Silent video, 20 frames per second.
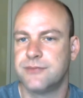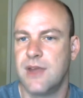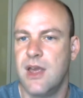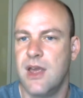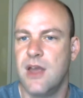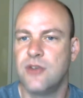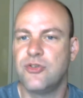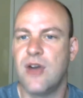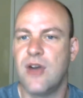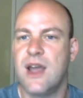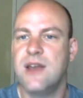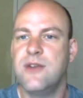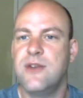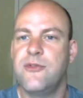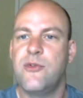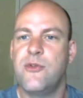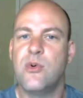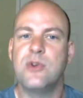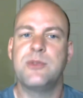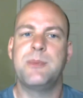Trying to
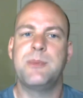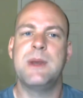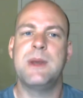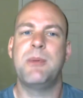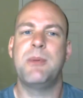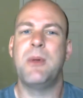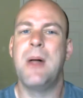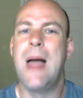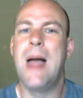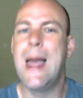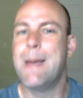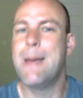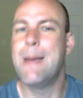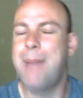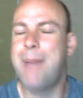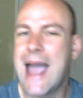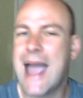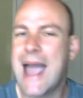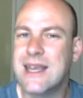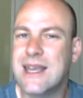force people
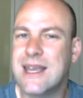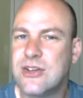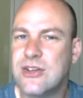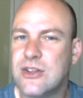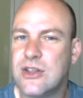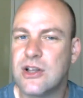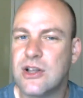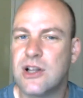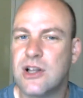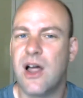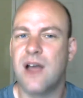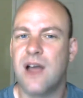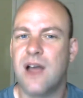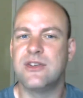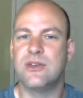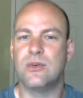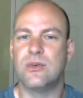back into the closet or